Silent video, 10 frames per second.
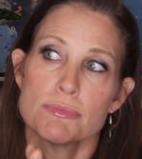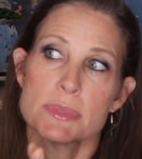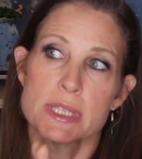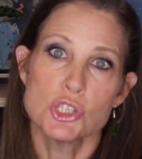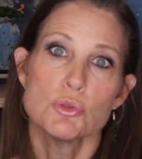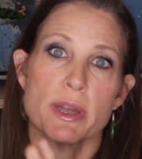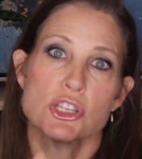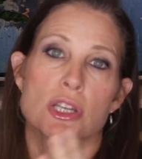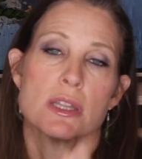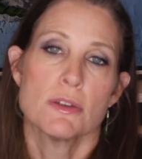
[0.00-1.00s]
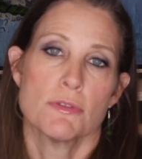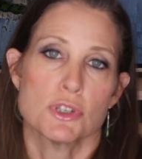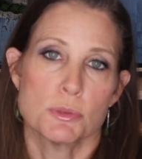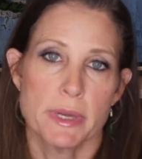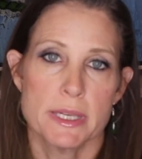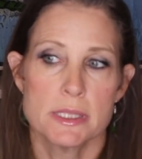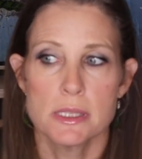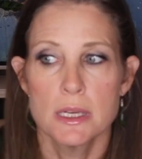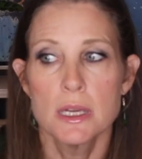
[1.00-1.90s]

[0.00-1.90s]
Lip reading: situation in the first place.